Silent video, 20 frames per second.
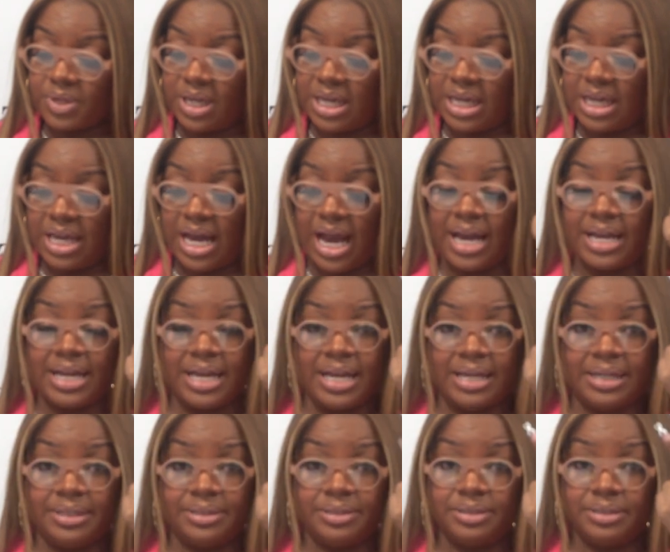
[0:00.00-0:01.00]

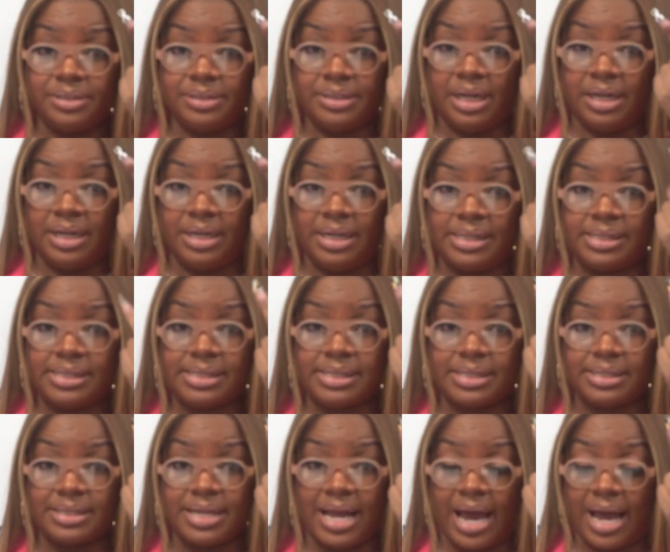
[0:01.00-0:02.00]
EIN, DUNS,
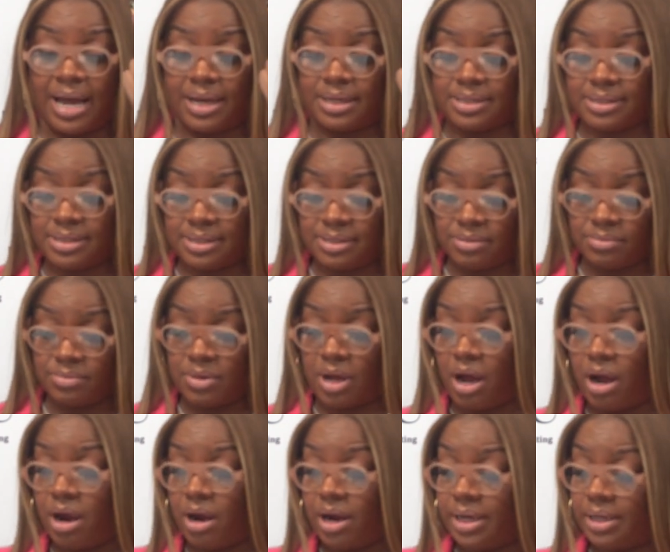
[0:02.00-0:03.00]
NACS.
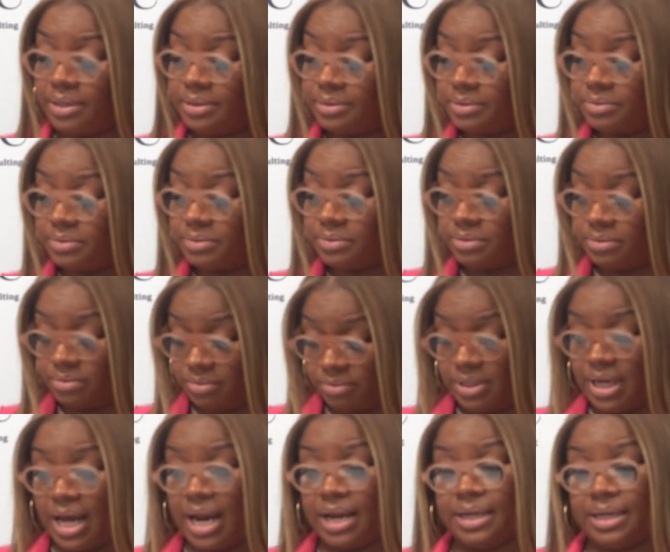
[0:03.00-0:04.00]
All right?
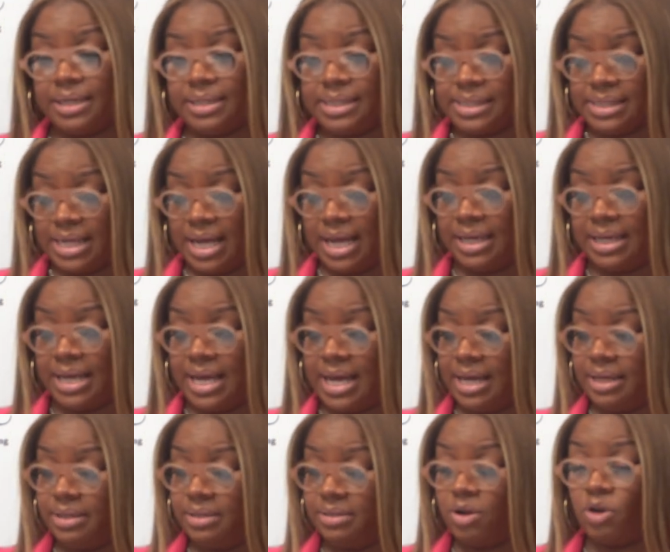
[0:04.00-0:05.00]
You got to understand
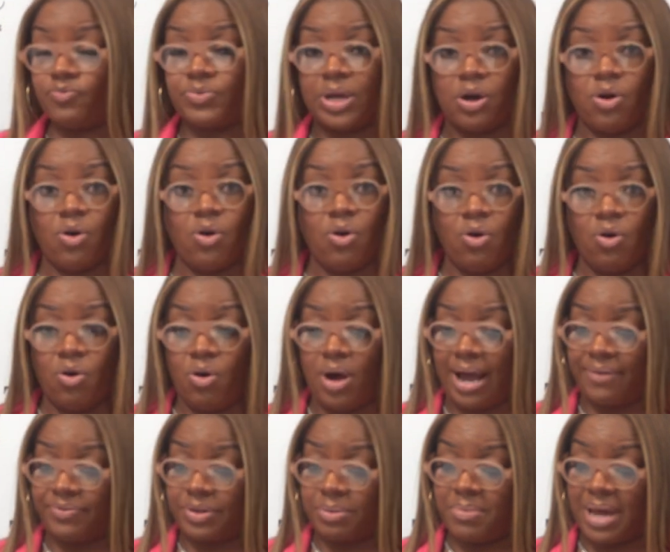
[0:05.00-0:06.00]
that. They all
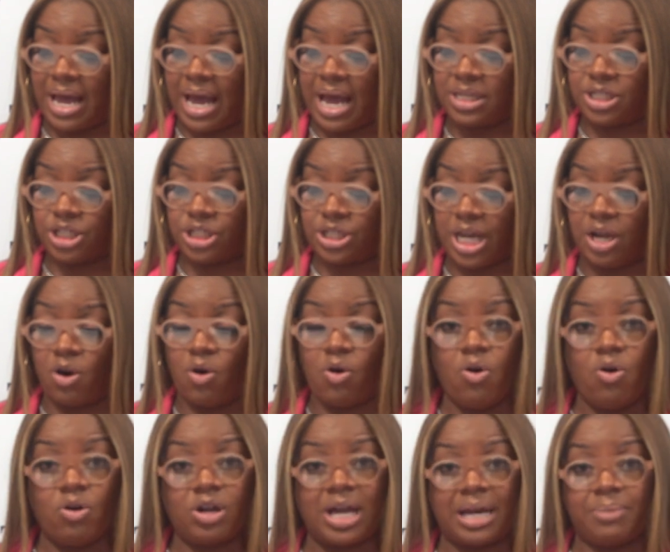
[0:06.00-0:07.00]
have to match. They
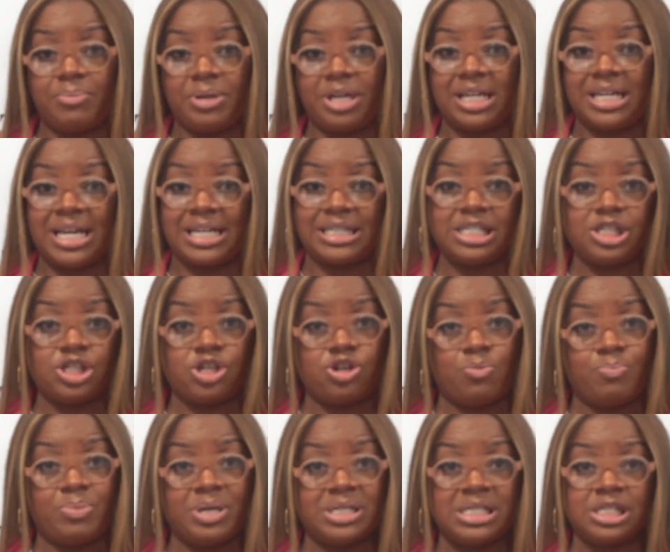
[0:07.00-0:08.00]
all got to be connected to
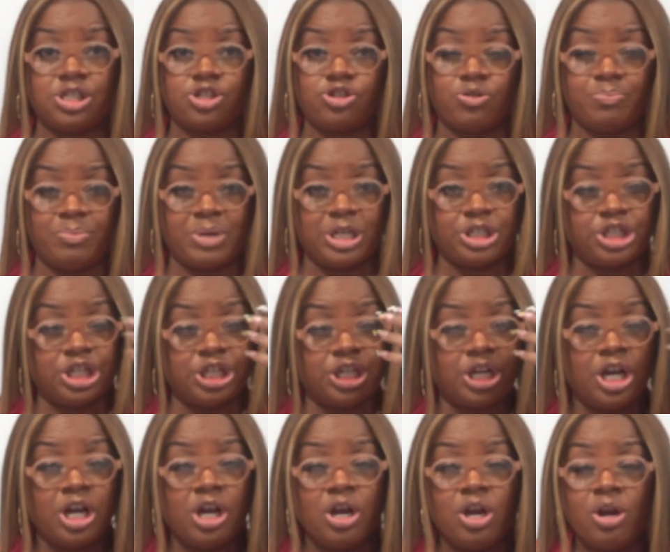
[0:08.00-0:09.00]
your business, your mission,
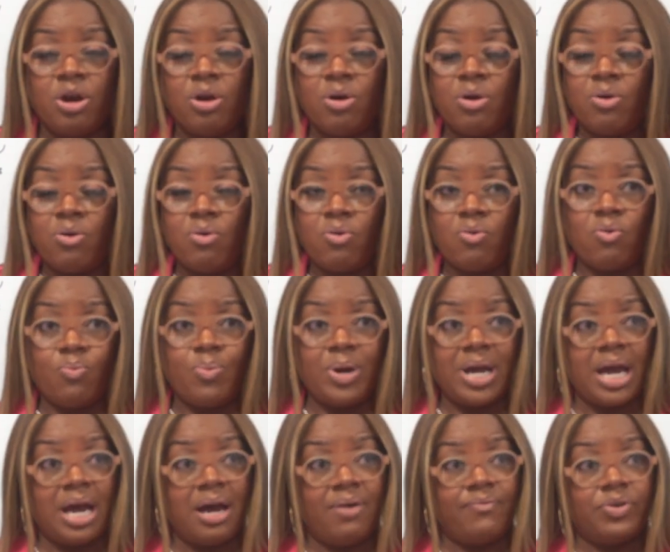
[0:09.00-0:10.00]
or
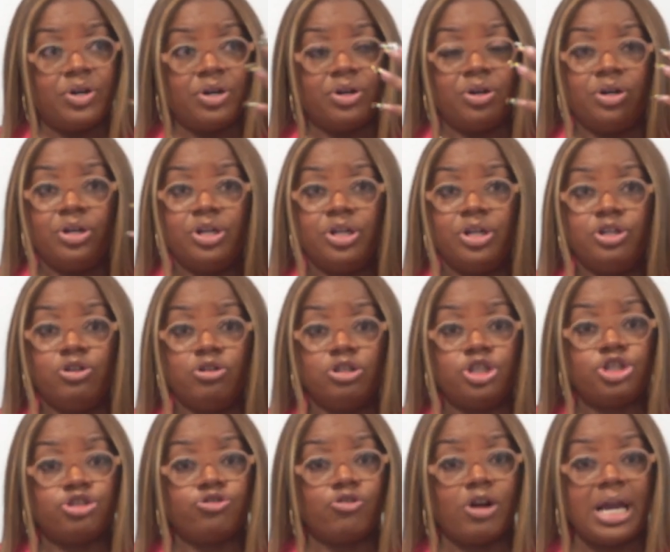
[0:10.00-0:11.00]
whatever, your
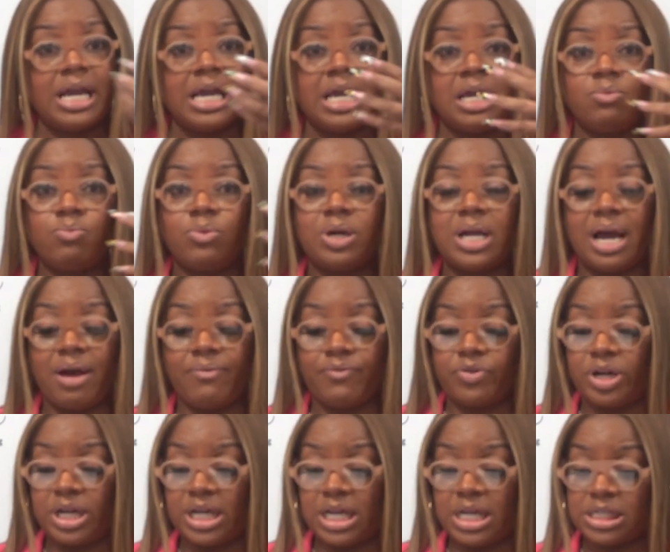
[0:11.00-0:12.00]
trade,
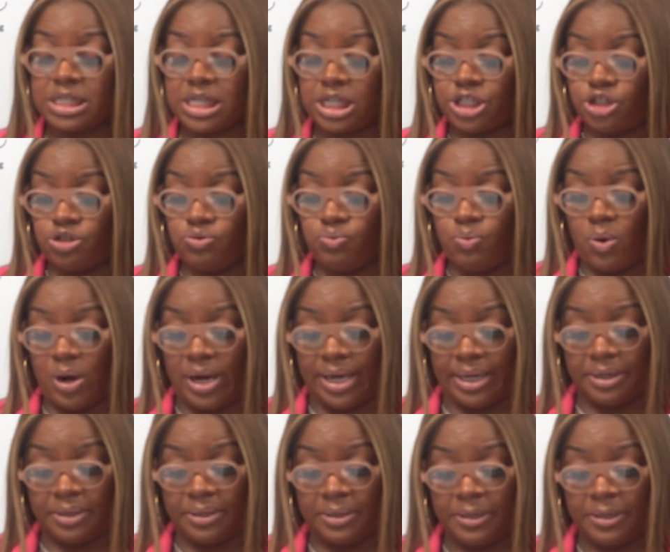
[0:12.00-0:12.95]
whatever it is that you want.